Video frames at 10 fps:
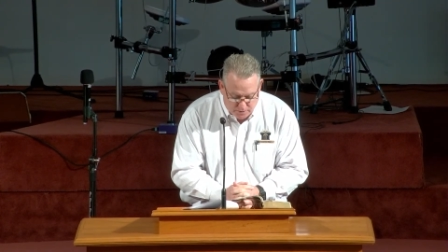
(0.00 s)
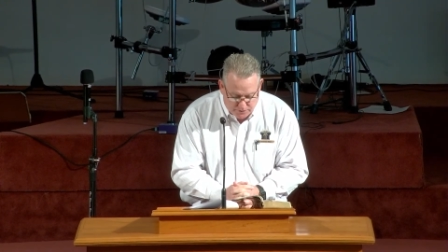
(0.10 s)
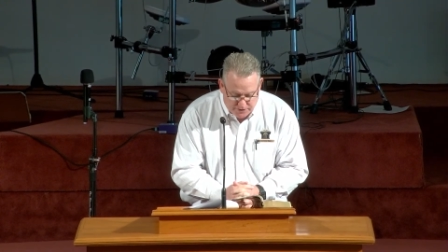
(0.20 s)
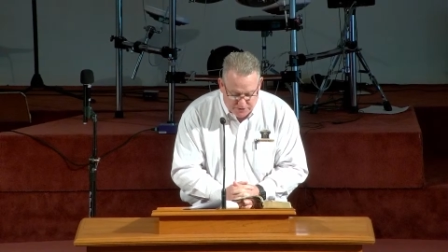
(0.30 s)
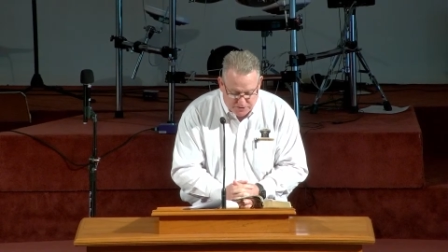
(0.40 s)

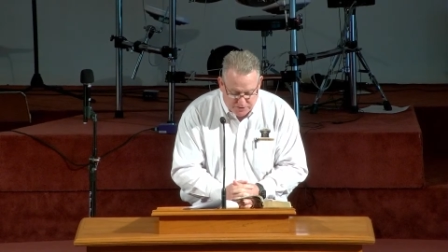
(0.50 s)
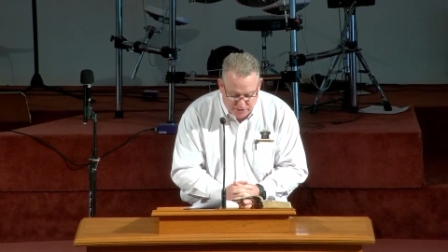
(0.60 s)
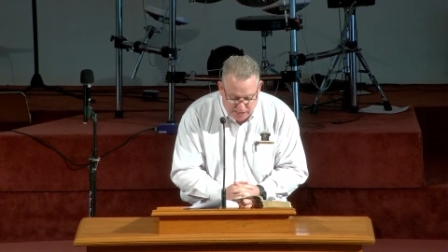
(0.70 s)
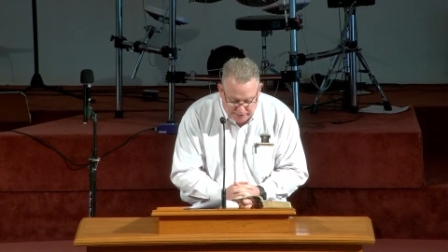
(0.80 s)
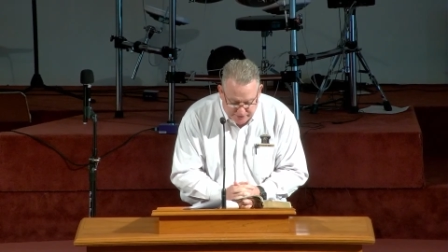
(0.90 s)
this
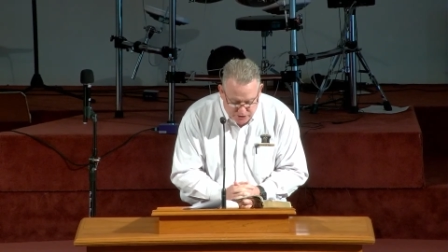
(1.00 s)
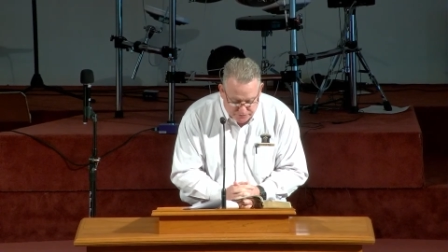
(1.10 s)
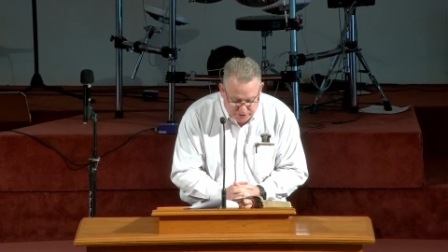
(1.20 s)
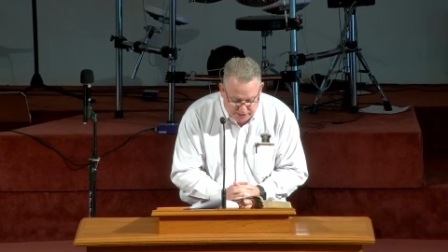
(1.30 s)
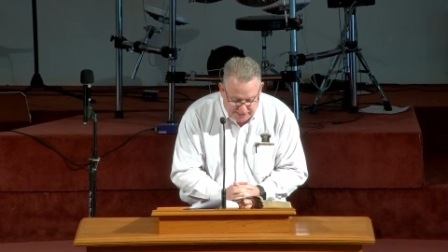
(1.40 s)
knowledge of
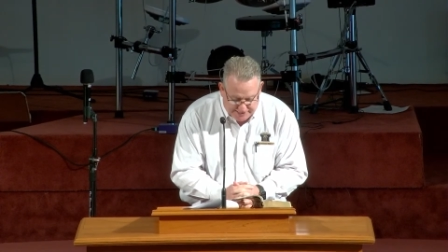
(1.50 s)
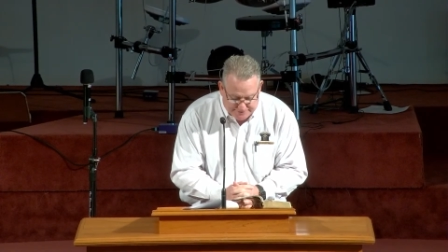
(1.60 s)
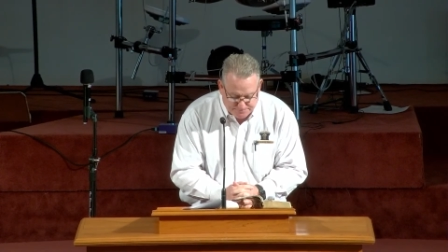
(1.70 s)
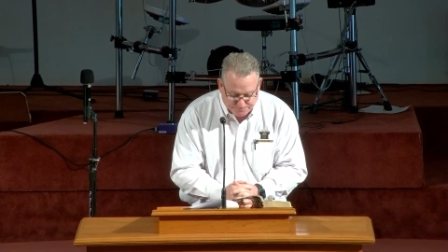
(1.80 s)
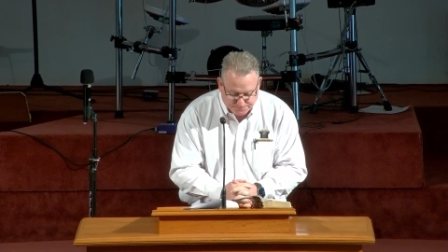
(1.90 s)
God,
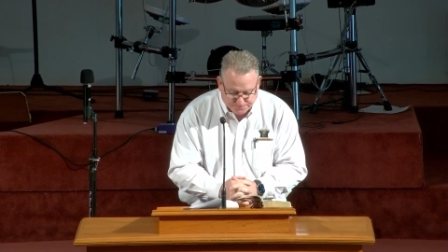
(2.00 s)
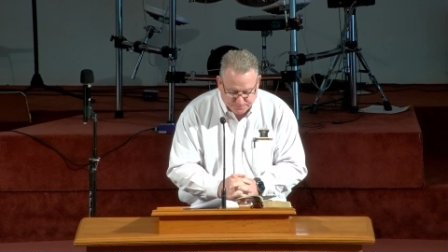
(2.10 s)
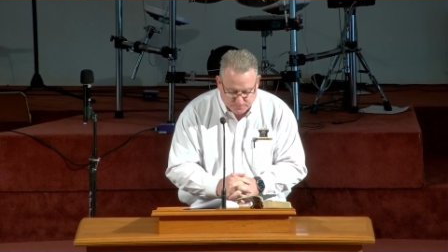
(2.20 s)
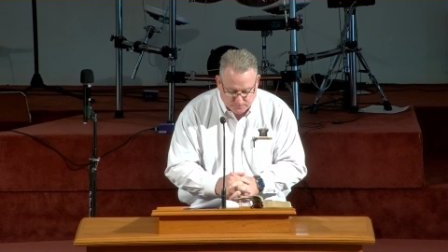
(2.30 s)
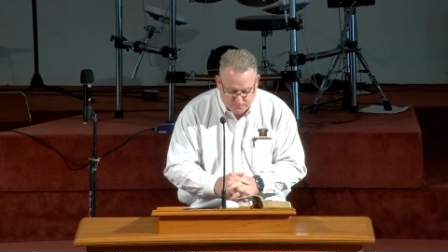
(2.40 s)

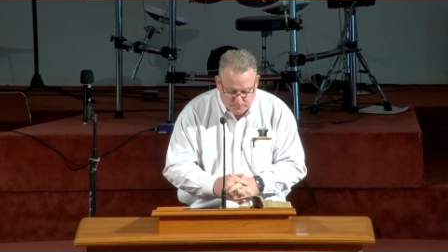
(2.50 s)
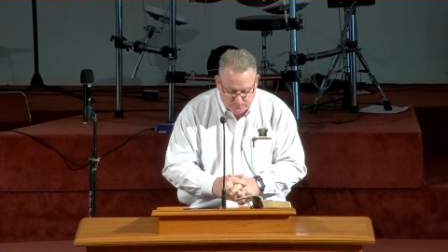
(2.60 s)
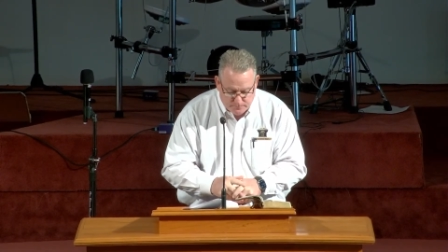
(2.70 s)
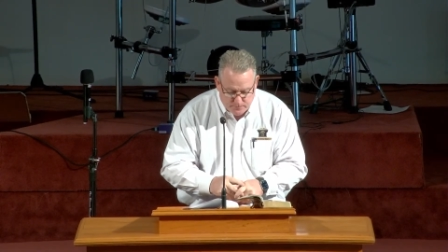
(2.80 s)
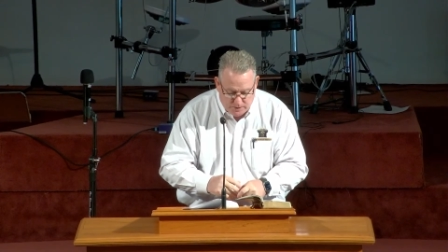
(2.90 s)

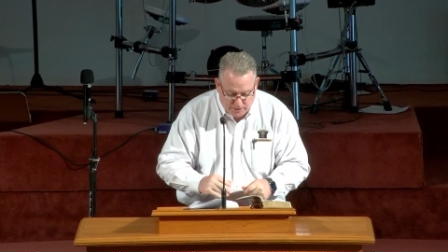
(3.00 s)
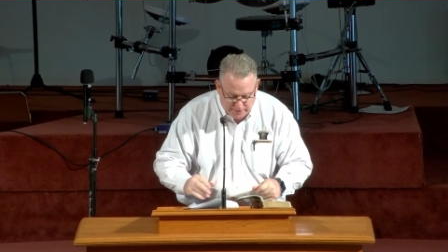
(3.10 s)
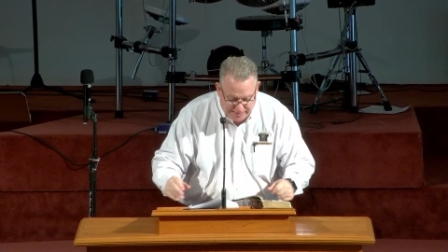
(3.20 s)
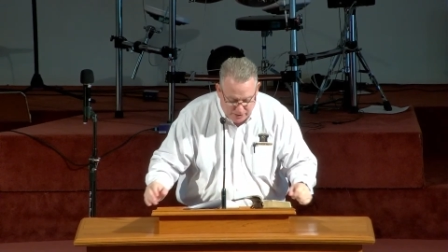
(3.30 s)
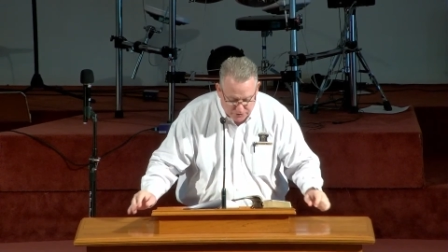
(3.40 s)

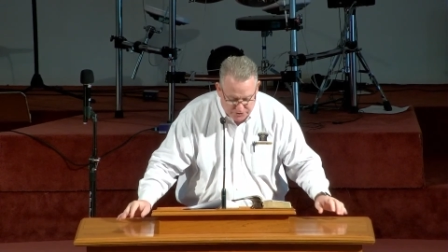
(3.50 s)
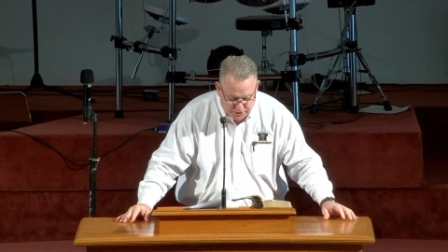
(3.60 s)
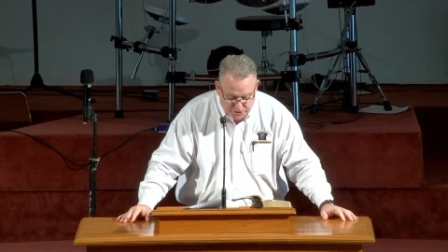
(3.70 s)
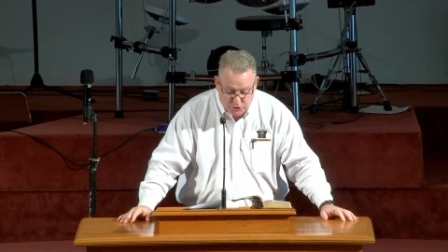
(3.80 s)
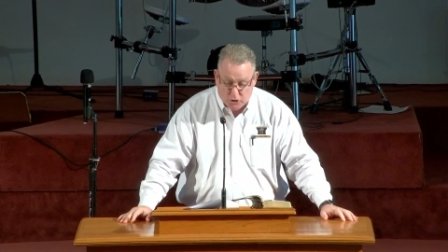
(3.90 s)
allows
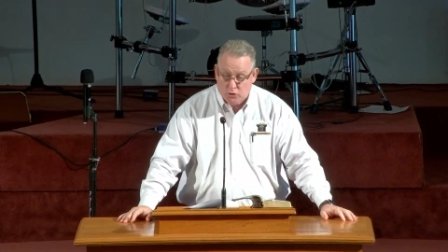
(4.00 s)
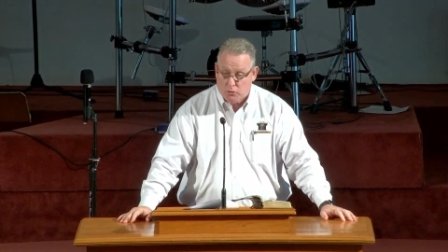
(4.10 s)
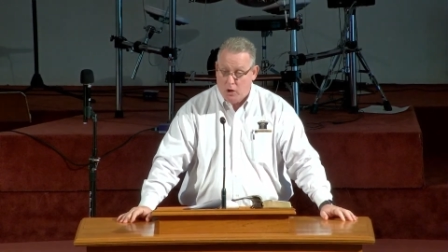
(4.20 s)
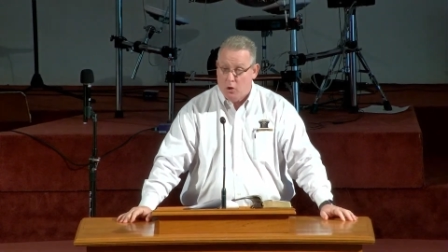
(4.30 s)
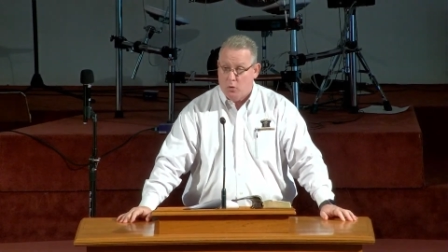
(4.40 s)
us to
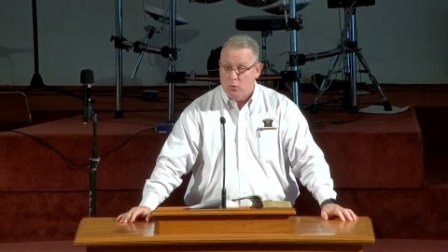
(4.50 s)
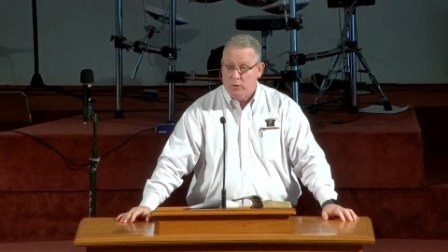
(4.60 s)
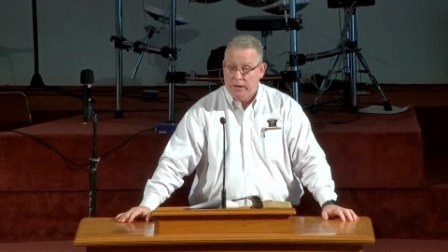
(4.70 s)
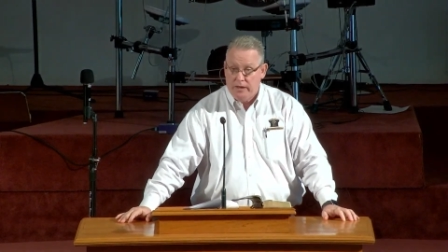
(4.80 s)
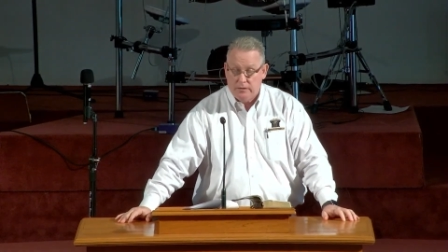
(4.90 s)

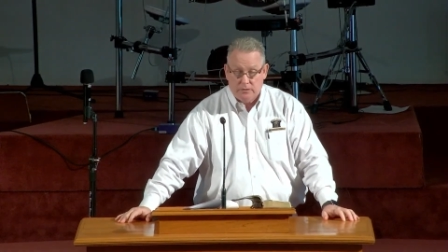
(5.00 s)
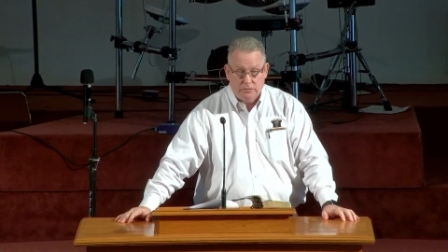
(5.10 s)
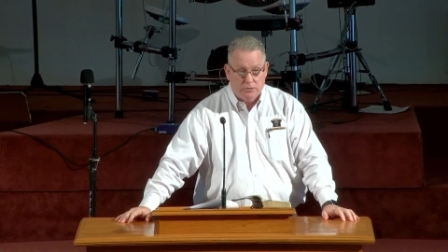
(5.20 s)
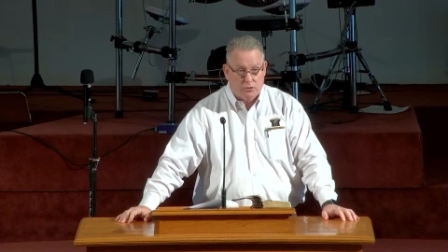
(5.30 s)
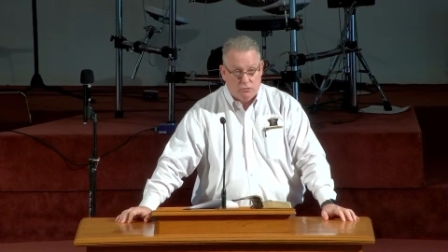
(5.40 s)
grow in
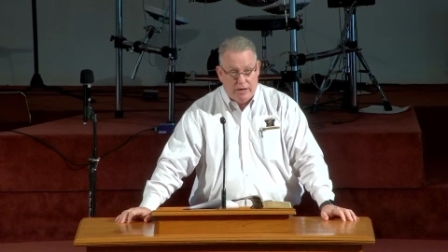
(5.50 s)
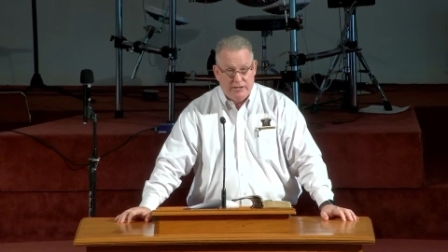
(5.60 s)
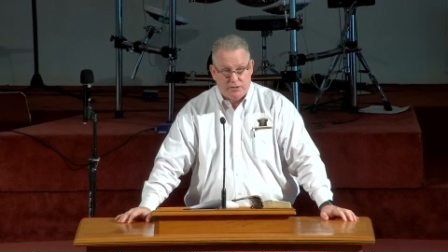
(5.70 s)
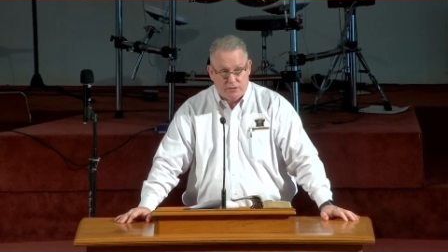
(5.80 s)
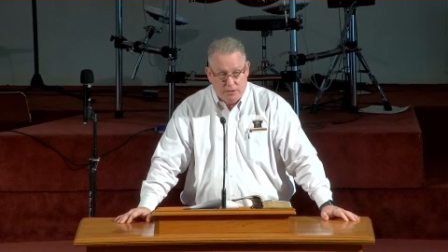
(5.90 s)

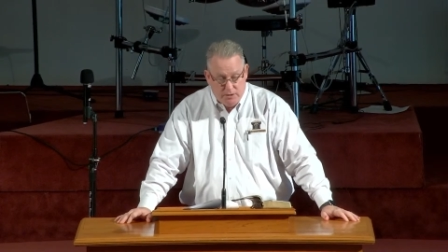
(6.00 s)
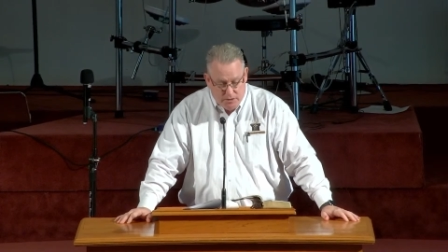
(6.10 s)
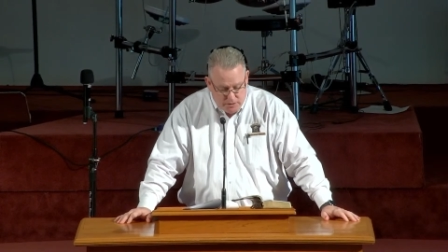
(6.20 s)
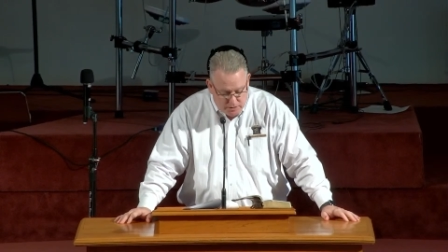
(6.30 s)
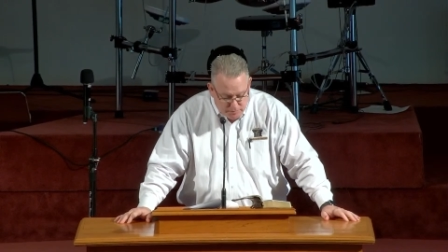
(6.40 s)
Christ
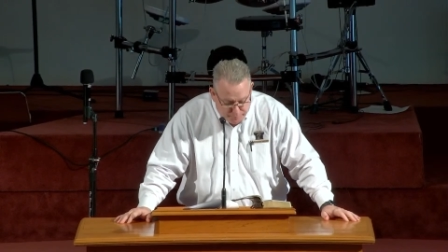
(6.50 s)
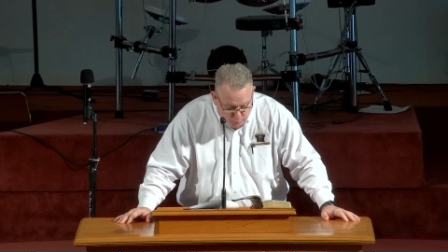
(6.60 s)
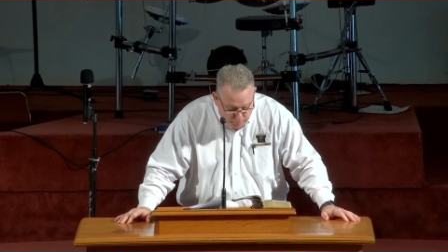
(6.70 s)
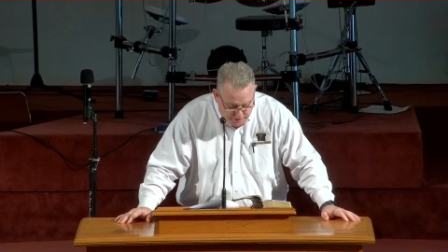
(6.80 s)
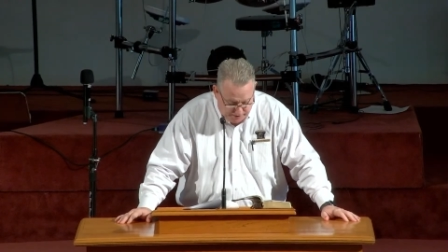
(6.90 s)

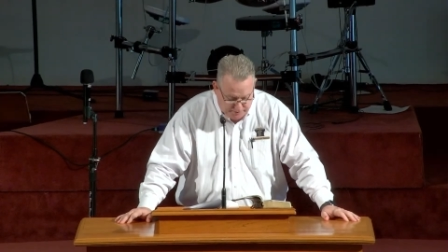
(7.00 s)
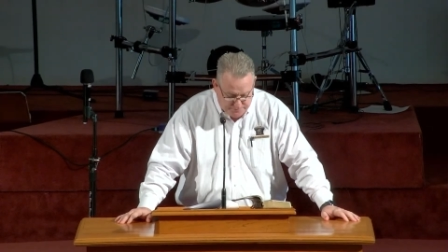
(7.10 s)
conformity.